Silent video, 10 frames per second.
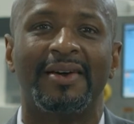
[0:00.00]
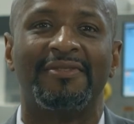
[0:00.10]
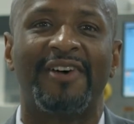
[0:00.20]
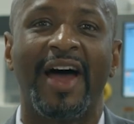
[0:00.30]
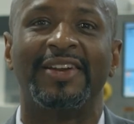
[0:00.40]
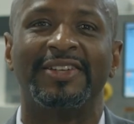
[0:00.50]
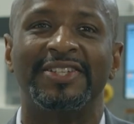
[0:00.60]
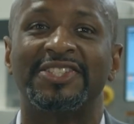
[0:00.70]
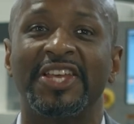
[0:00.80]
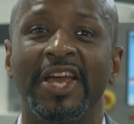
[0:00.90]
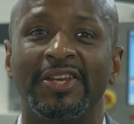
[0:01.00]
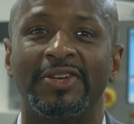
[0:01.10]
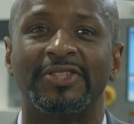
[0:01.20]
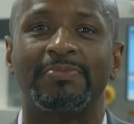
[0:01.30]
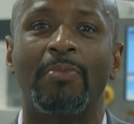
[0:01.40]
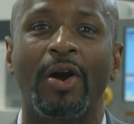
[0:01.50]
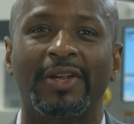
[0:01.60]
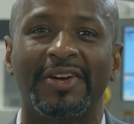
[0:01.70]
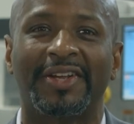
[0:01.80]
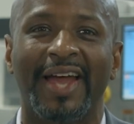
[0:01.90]
Finally, seniors,
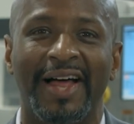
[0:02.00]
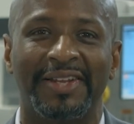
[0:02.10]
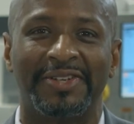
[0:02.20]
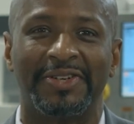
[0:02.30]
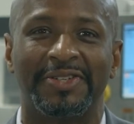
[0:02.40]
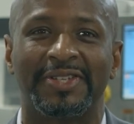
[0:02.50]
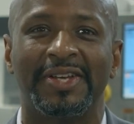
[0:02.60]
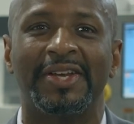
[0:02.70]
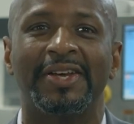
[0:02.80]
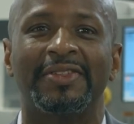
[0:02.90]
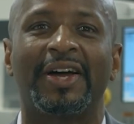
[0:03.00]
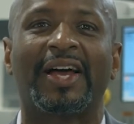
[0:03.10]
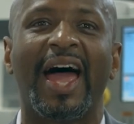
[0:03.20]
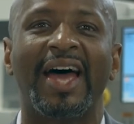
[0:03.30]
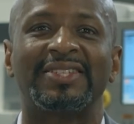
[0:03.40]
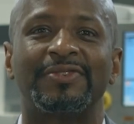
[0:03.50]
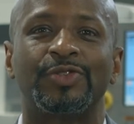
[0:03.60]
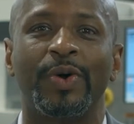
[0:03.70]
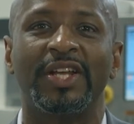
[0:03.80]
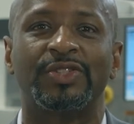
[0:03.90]
mark your calendars. The class of
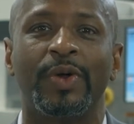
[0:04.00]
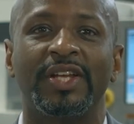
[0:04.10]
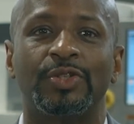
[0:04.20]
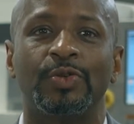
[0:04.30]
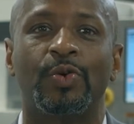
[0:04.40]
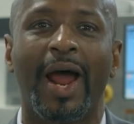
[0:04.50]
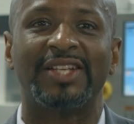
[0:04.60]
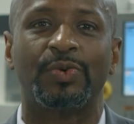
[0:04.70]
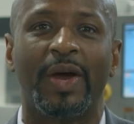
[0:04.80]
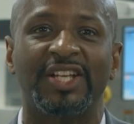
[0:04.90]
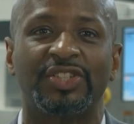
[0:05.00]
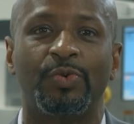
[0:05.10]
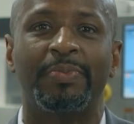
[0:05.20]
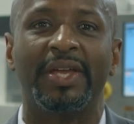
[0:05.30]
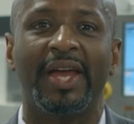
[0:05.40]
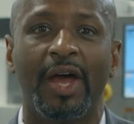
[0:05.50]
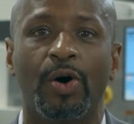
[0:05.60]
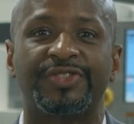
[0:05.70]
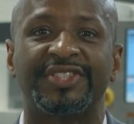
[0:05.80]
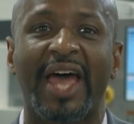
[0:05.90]
2022 graduation will be
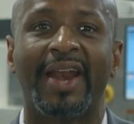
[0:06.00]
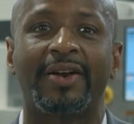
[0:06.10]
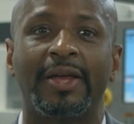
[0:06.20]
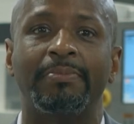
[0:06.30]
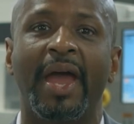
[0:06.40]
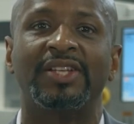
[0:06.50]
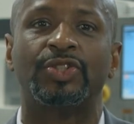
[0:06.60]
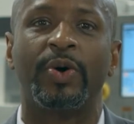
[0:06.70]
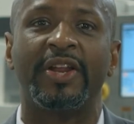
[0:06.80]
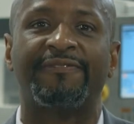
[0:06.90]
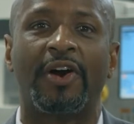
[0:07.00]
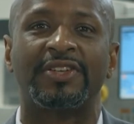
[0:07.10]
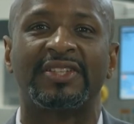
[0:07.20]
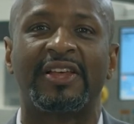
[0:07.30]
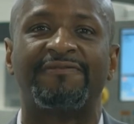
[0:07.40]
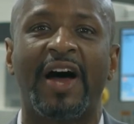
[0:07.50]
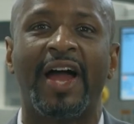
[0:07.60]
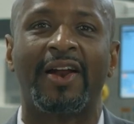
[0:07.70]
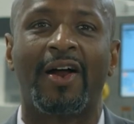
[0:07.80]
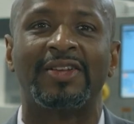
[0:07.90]
held Saturday, May 21st at the
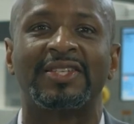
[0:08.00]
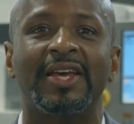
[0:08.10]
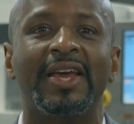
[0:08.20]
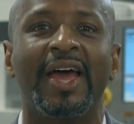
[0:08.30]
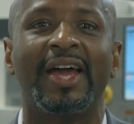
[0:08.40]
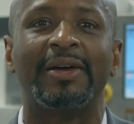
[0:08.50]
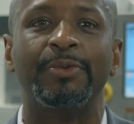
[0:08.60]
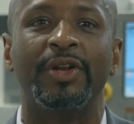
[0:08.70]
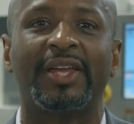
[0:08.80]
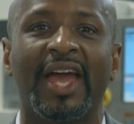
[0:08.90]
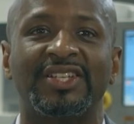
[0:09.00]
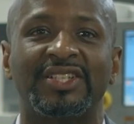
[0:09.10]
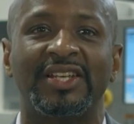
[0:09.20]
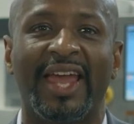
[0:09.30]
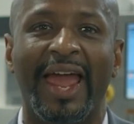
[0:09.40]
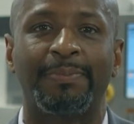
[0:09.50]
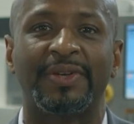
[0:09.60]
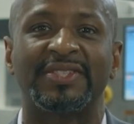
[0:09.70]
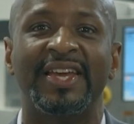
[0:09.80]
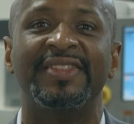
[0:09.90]
Fine Arts and Communication
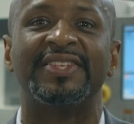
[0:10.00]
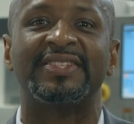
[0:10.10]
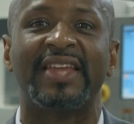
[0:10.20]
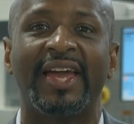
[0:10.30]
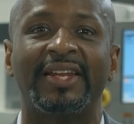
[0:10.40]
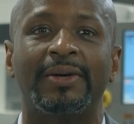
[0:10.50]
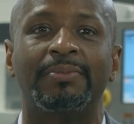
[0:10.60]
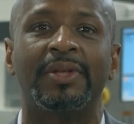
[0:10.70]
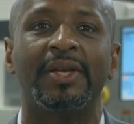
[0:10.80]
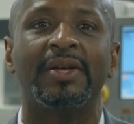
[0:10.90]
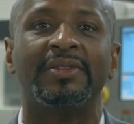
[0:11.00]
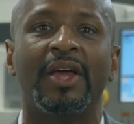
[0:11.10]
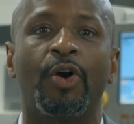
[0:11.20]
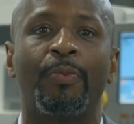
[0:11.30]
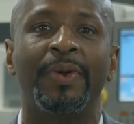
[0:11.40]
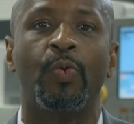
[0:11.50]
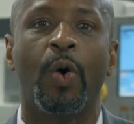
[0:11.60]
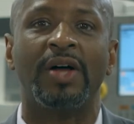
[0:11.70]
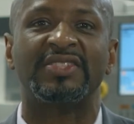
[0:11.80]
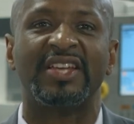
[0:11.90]
Campus in the stadium. There will be
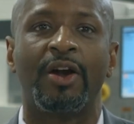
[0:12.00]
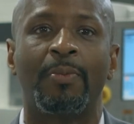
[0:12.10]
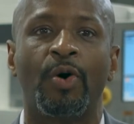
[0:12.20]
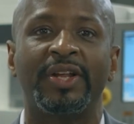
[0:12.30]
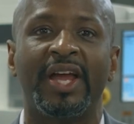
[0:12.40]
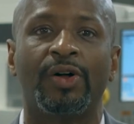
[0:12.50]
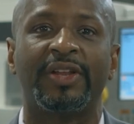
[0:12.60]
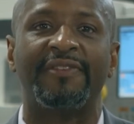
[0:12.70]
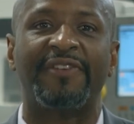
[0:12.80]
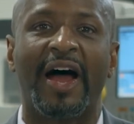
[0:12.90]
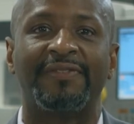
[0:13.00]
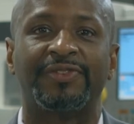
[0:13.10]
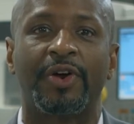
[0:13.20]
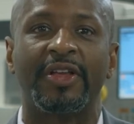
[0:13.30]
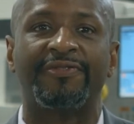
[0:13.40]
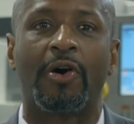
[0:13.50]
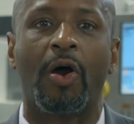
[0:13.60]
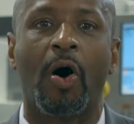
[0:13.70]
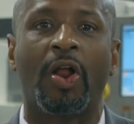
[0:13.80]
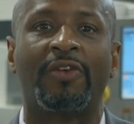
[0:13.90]
one ceremony held at 5:30 for
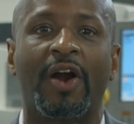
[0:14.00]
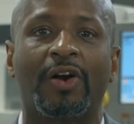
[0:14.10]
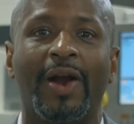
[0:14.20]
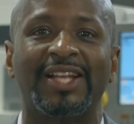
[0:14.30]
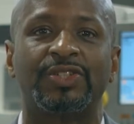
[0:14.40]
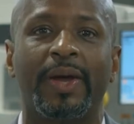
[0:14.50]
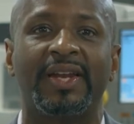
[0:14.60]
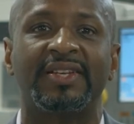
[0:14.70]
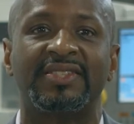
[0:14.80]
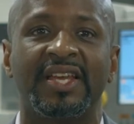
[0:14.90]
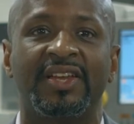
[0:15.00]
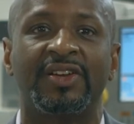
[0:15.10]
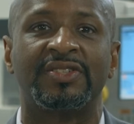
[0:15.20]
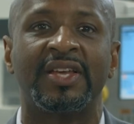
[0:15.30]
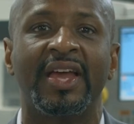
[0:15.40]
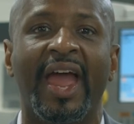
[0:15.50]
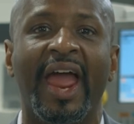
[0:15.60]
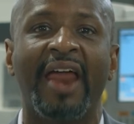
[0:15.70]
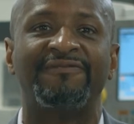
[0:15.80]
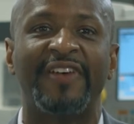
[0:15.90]
all of our graduating seniors
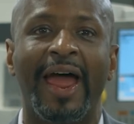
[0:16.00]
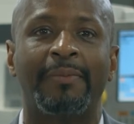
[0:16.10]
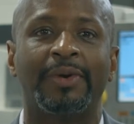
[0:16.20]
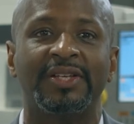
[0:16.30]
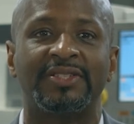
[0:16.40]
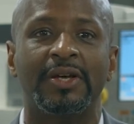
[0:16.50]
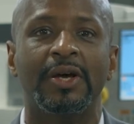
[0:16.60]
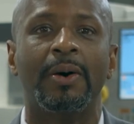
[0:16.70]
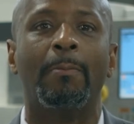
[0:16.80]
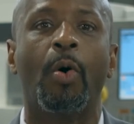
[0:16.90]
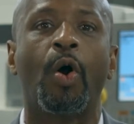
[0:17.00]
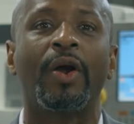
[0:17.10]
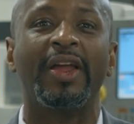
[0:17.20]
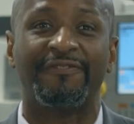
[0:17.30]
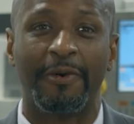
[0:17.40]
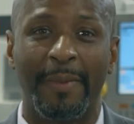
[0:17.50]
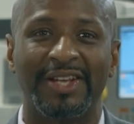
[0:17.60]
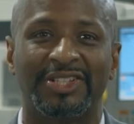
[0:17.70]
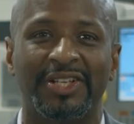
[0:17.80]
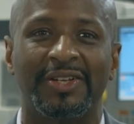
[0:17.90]
and families. More
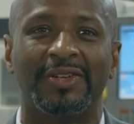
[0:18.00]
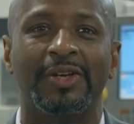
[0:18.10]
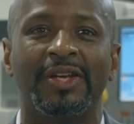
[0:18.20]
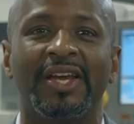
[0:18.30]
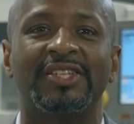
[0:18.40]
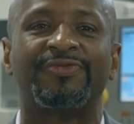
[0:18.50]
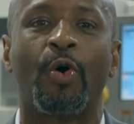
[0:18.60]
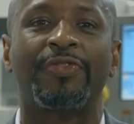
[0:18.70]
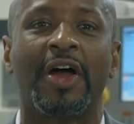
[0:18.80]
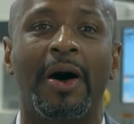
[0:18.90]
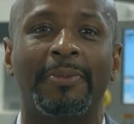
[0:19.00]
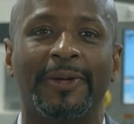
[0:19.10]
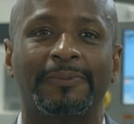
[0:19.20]
information is forthcoming.